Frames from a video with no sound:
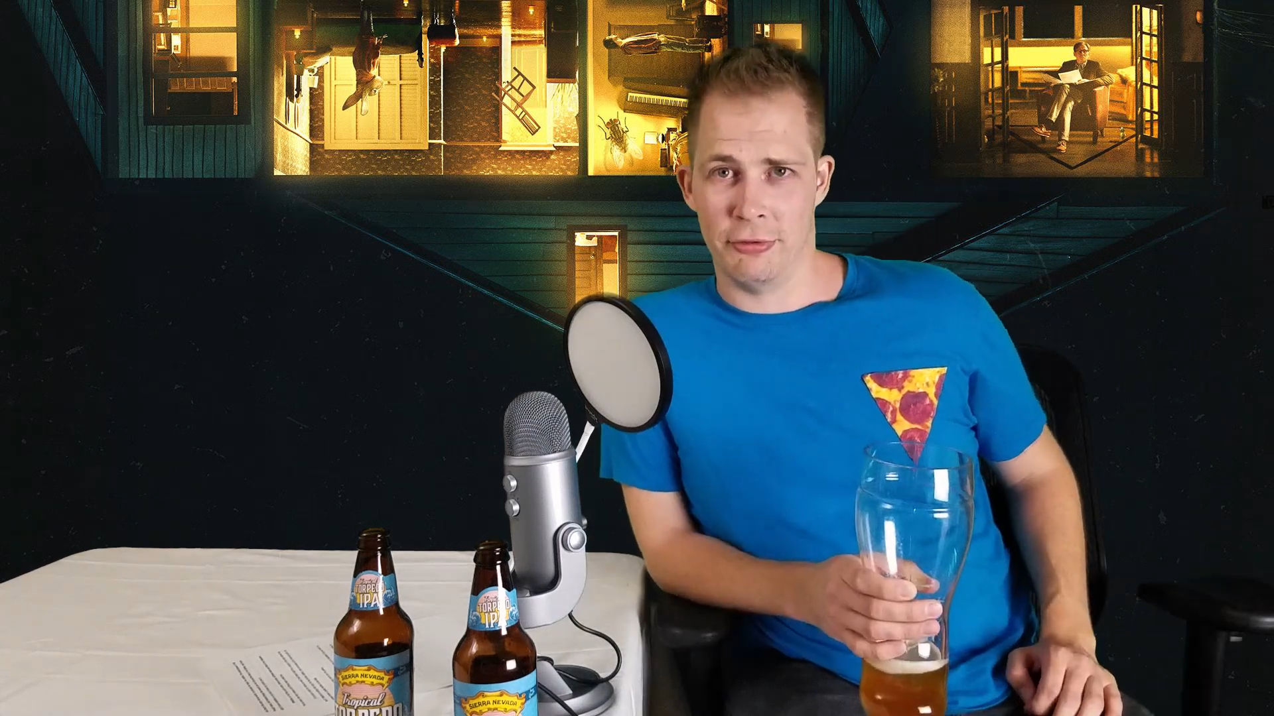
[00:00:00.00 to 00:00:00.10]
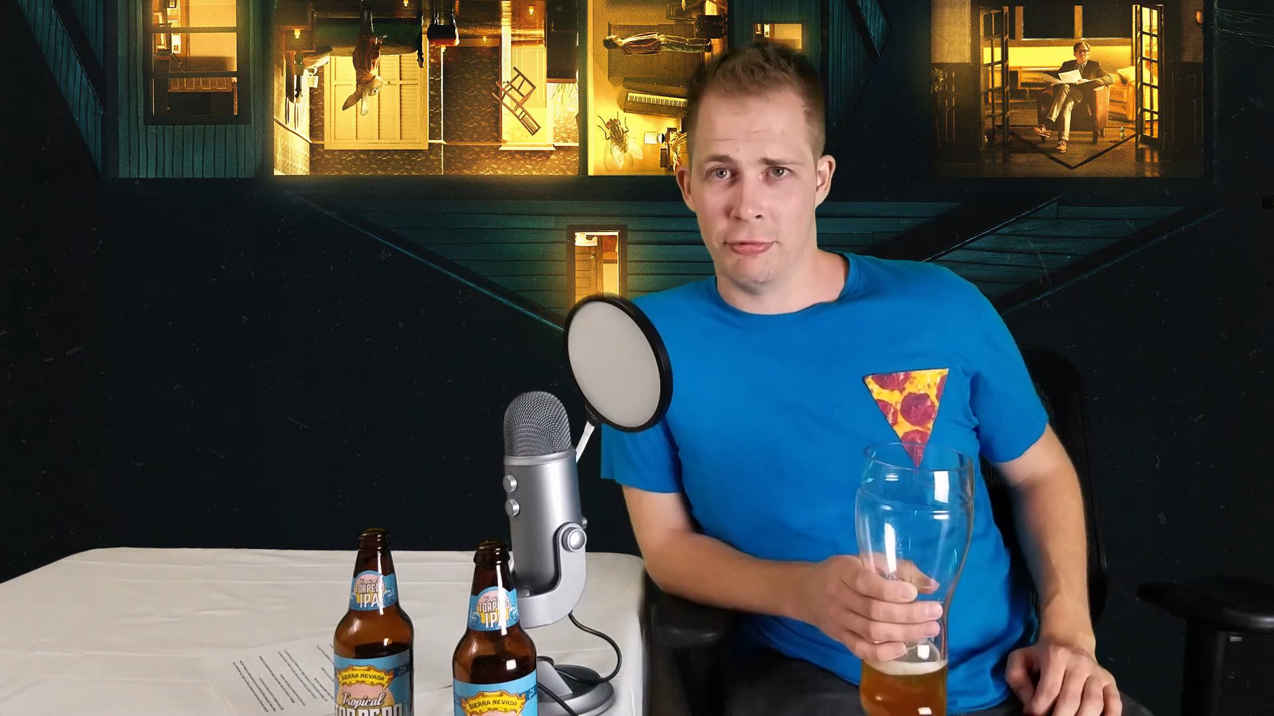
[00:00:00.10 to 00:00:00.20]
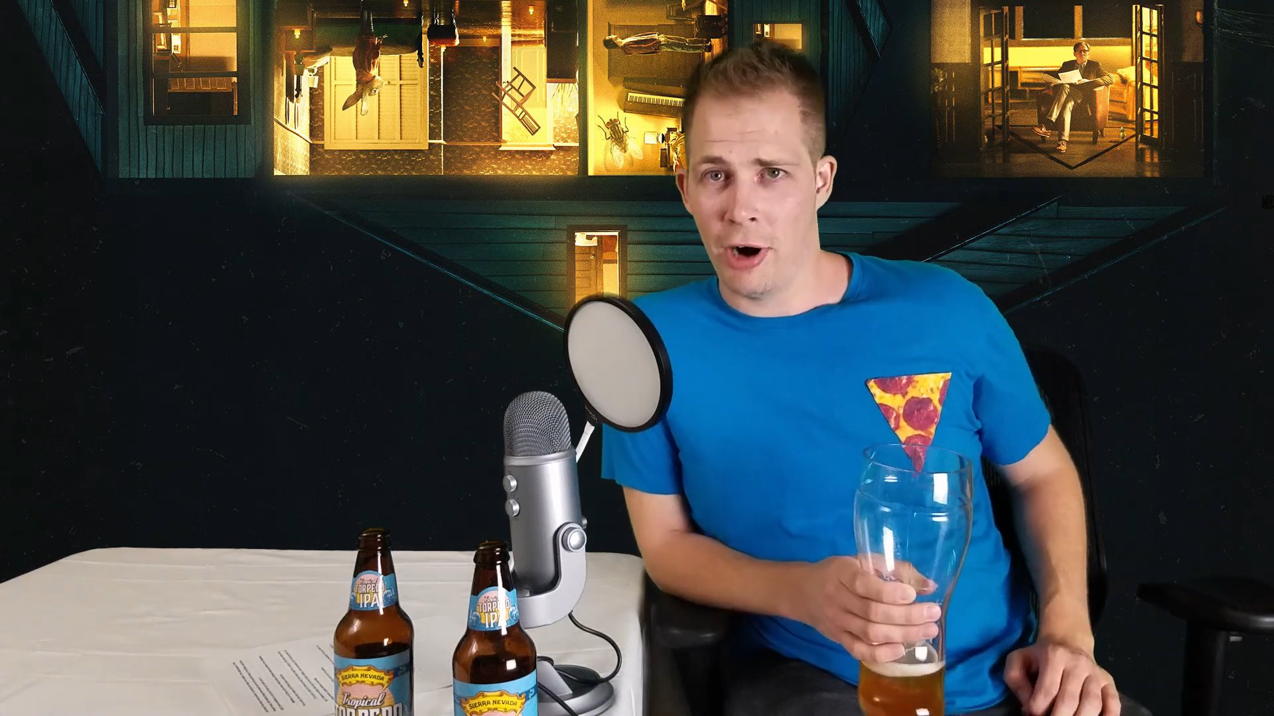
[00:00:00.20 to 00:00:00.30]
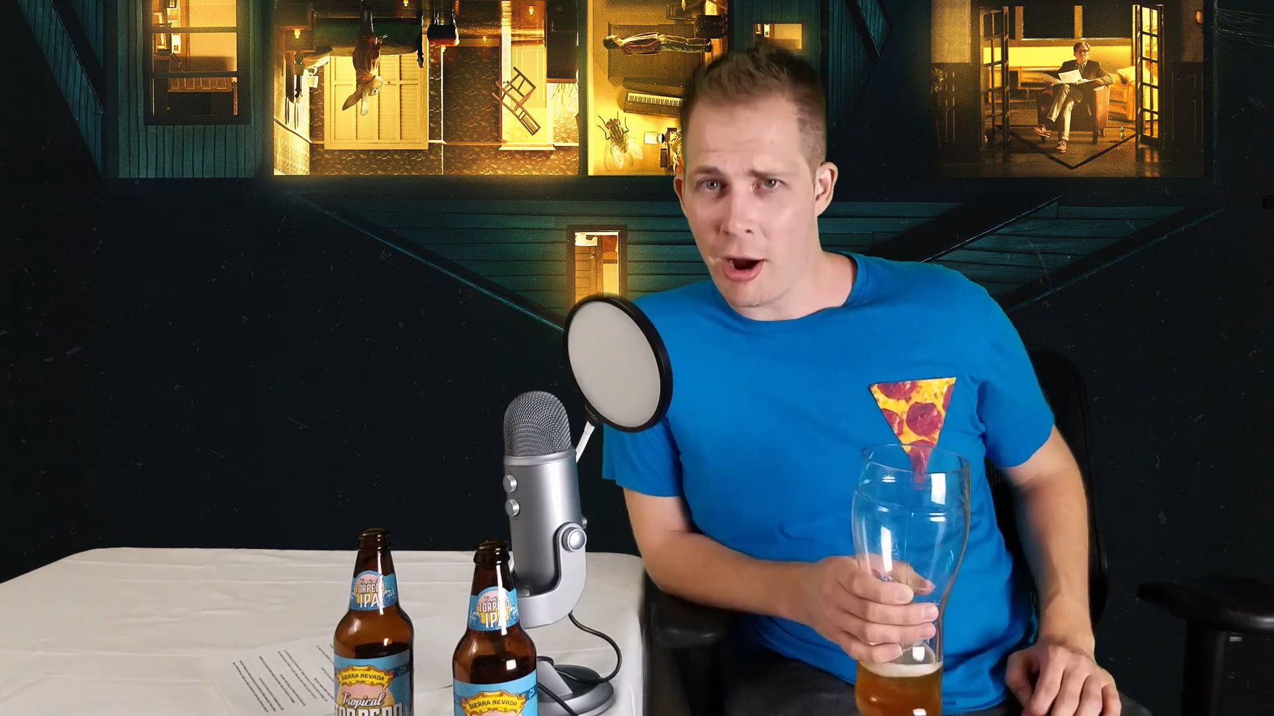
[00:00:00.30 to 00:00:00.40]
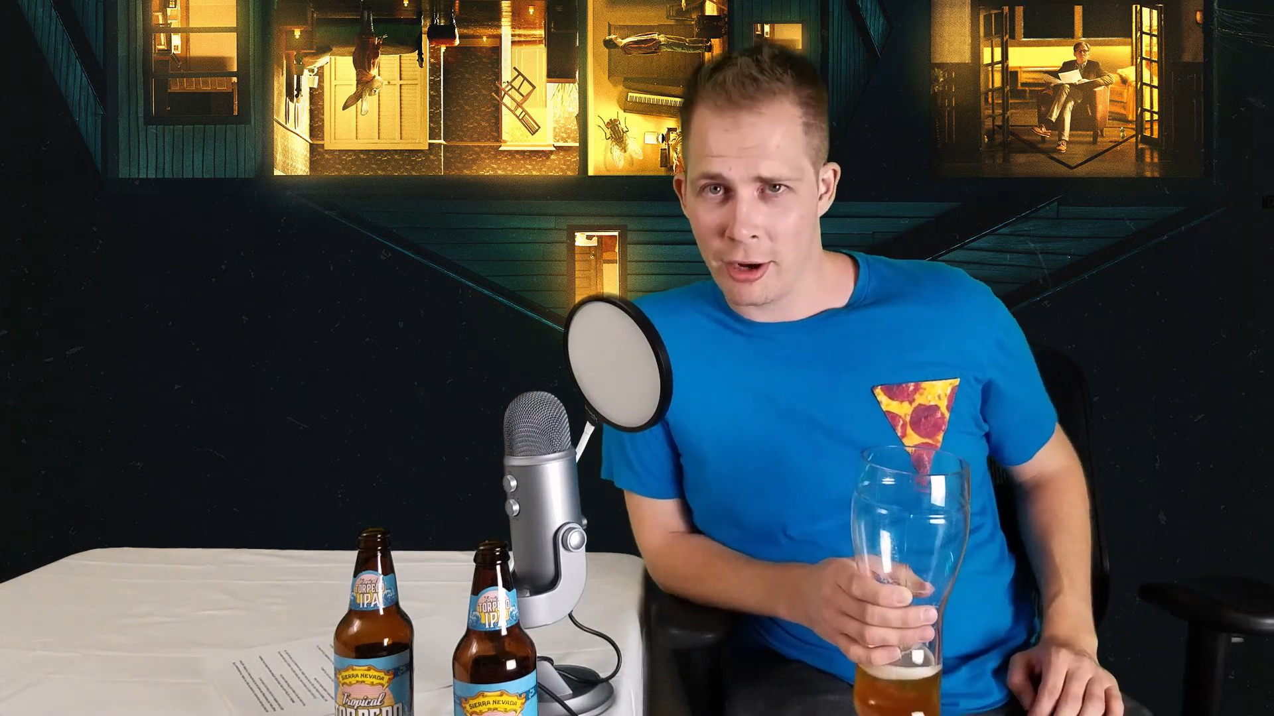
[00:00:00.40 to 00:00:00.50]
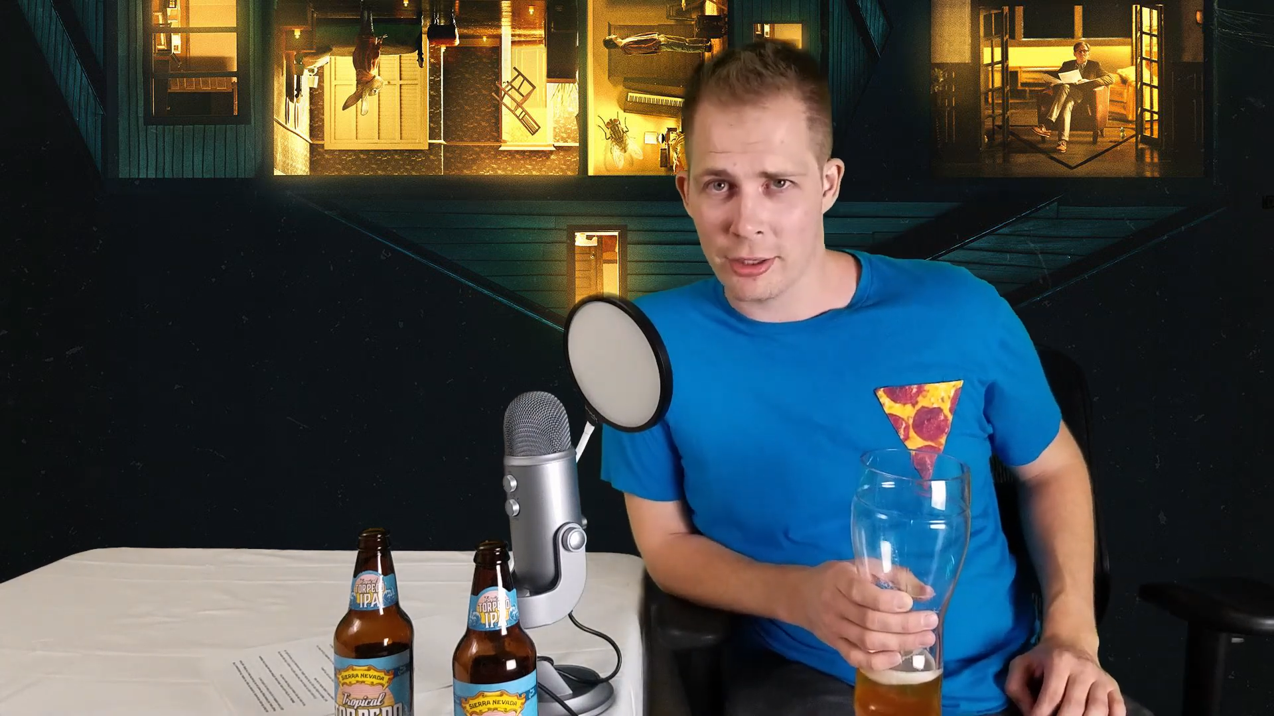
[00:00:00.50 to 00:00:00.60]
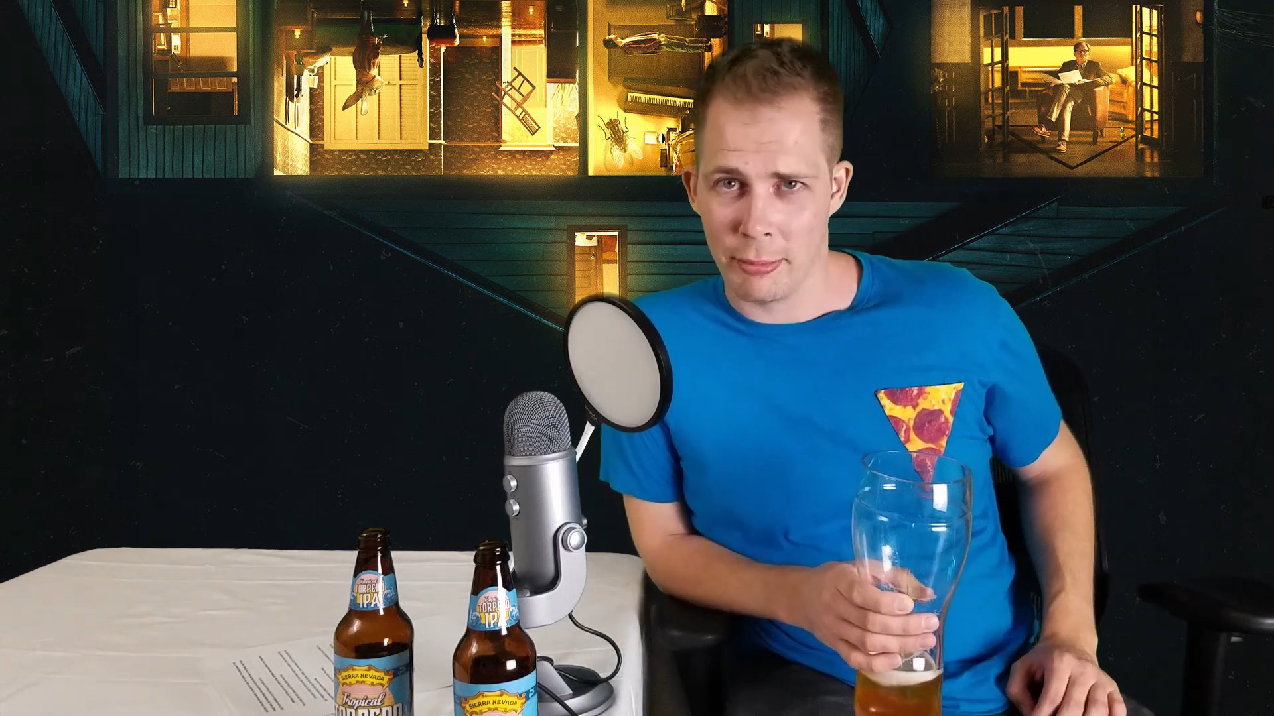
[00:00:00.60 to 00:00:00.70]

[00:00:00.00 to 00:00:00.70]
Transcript: wrong